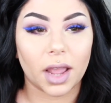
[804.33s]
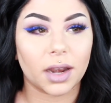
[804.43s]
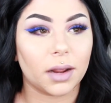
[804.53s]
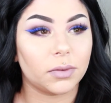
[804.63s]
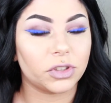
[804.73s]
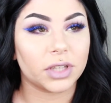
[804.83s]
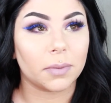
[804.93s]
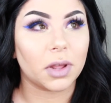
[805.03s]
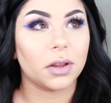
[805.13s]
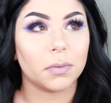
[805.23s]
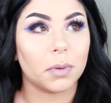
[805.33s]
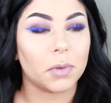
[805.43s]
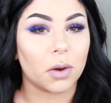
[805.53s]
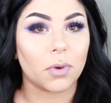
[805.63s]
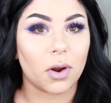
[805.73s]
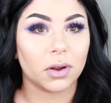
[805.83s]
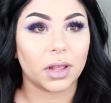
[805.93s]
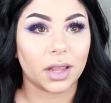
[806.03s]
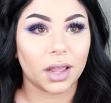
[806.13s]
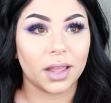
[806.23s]
And I just kept telling him I'm not wrong.
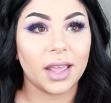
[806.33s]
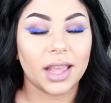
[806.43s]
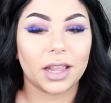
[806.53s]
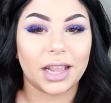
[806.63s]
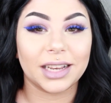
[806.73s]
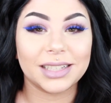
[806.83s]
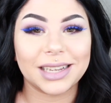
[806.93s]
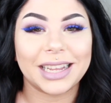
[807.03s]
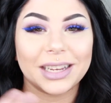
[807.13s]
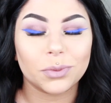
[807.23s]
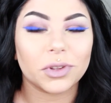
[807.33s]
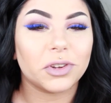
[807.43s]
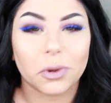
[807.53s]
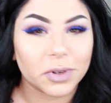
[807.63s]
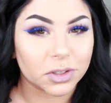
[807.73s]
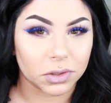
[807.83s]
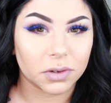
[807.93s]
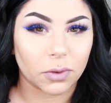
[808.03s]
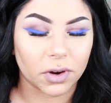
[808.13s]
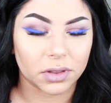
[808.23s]
Like he didn't really know what to look
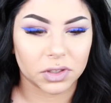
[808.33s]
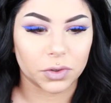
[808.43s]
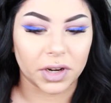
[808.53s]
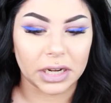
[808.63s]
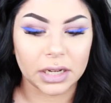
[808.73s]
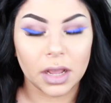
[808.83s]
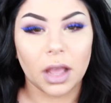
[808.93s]
for on the screen.